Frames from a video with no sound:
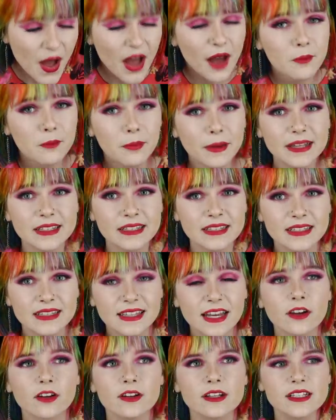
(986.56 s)
but
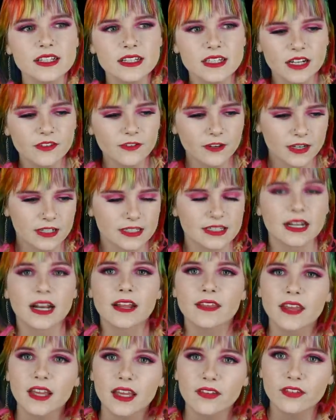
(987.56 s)
there is a difference. And I
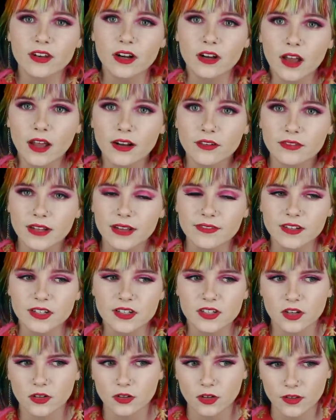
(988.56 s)
think even a lot of
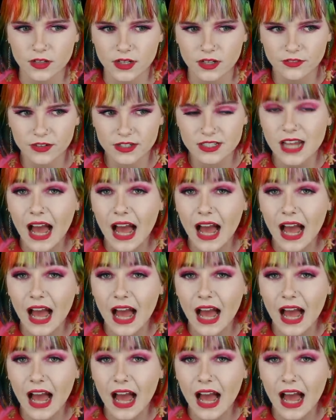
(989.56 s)
leftists don't know the difference.